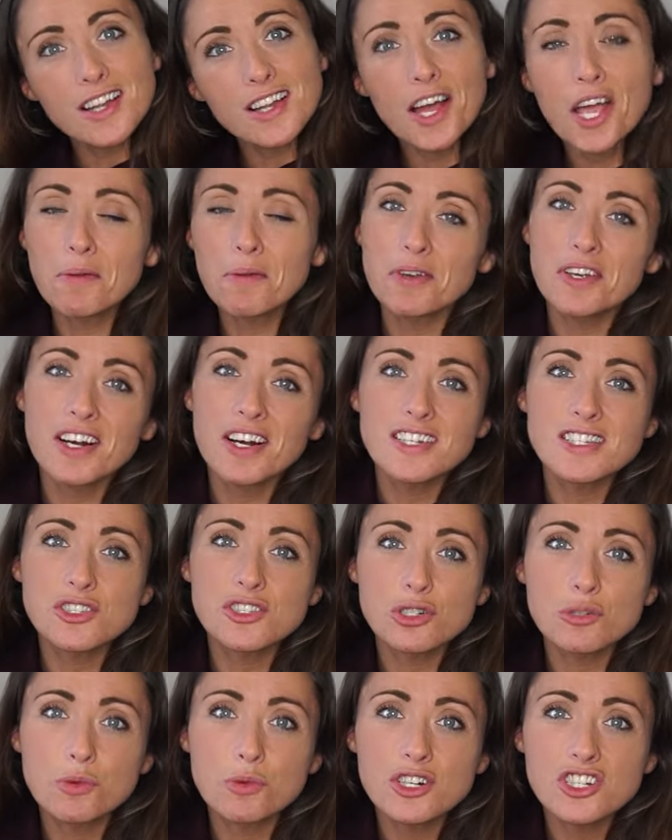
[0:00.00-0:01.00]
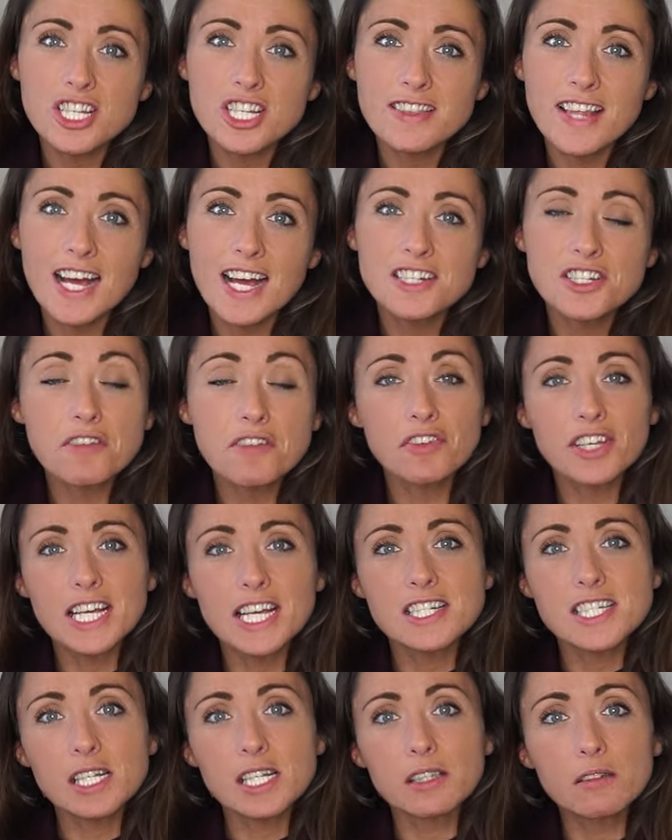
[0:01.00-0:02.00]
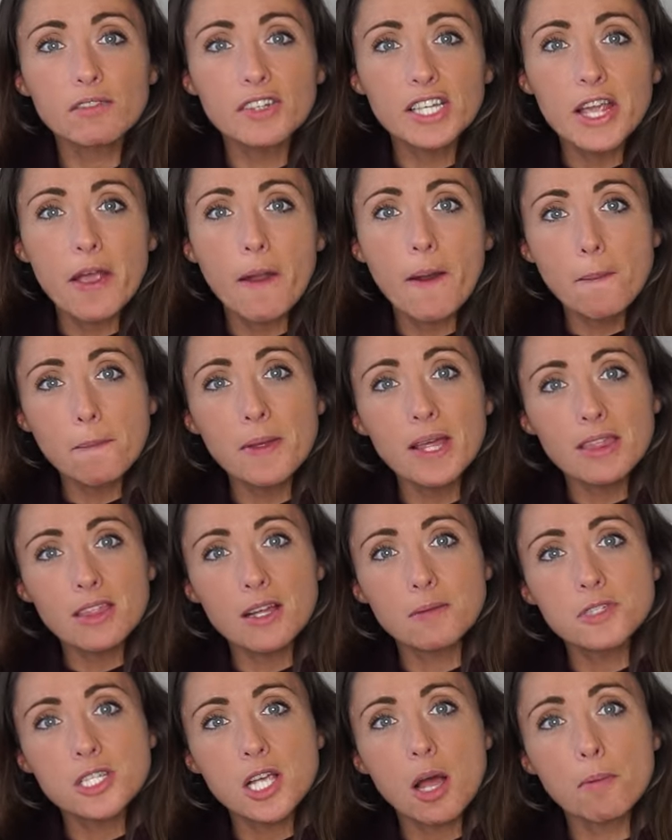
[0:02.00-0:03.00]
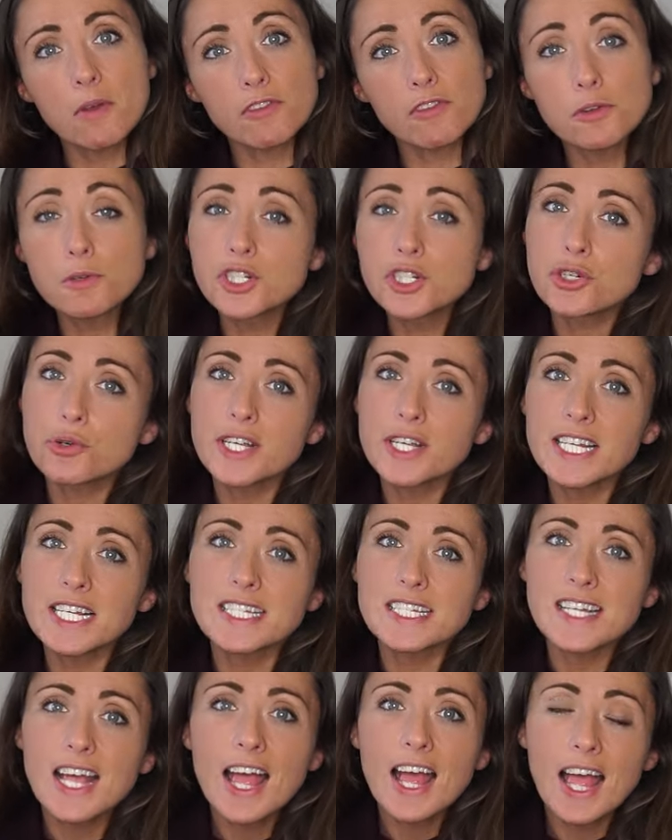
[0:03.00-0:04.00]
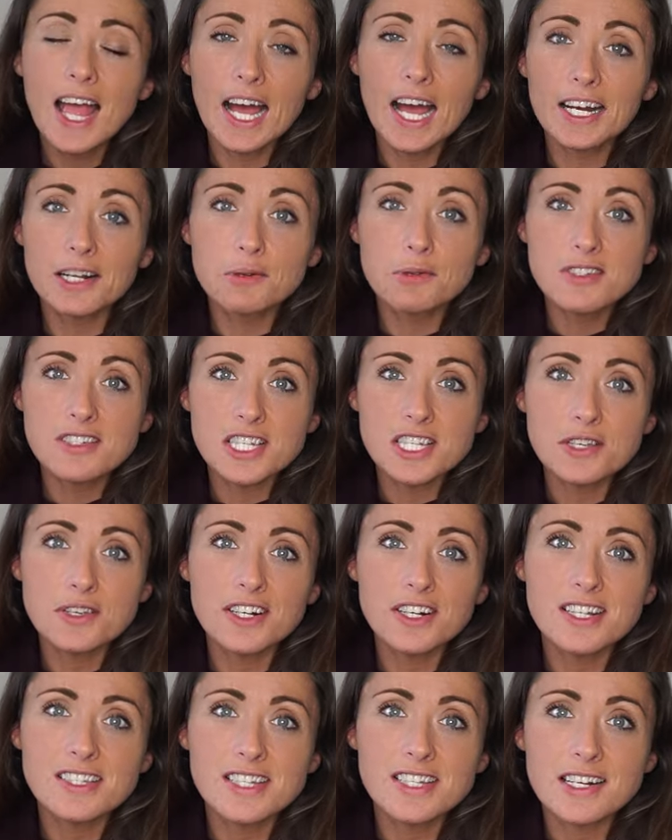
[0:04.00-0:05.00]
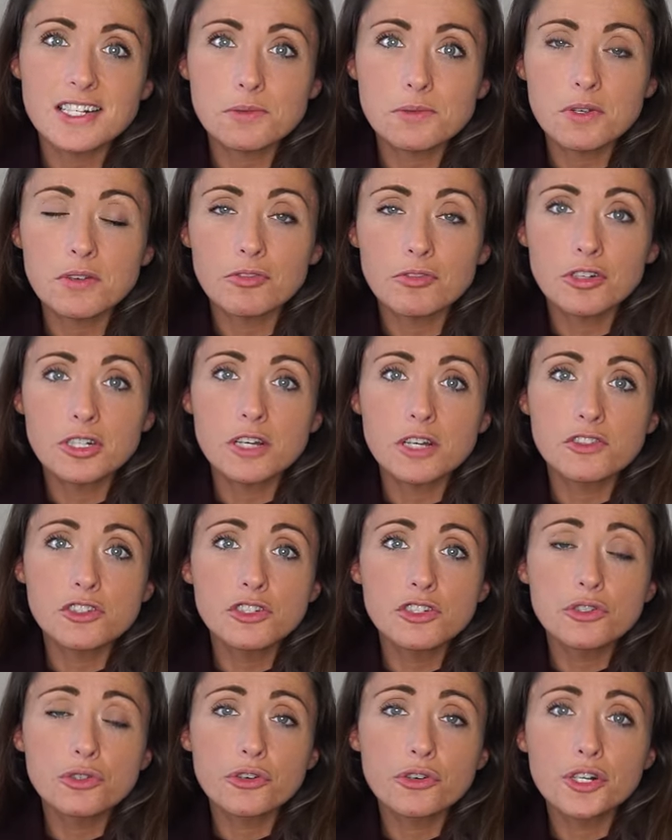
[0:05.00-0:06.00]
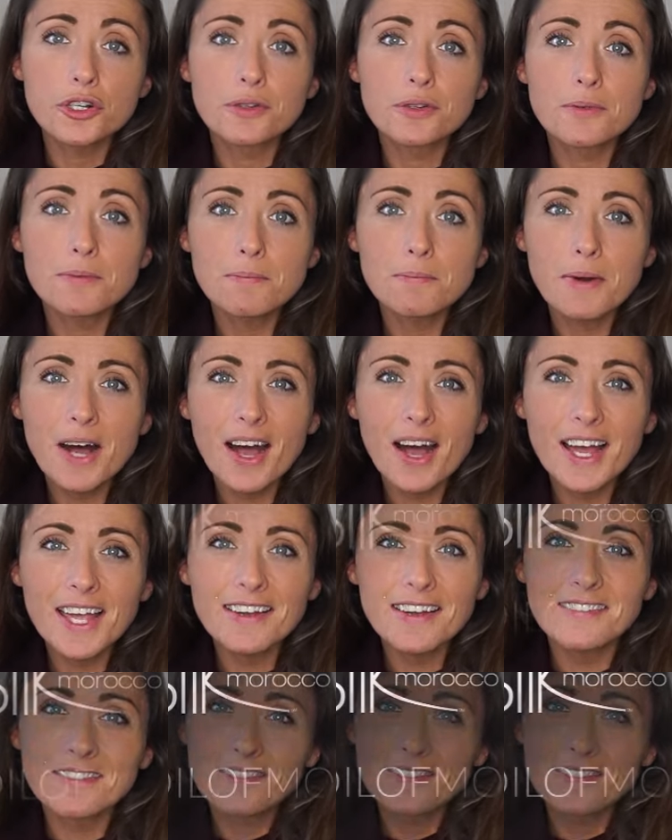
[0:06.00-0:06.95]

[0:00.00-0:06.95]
I hope you guys enjoyed watching that. Don't forget to give the video a big thumbs up if you enjoyed it, and I will see you guys next week for another tutorial. Bye!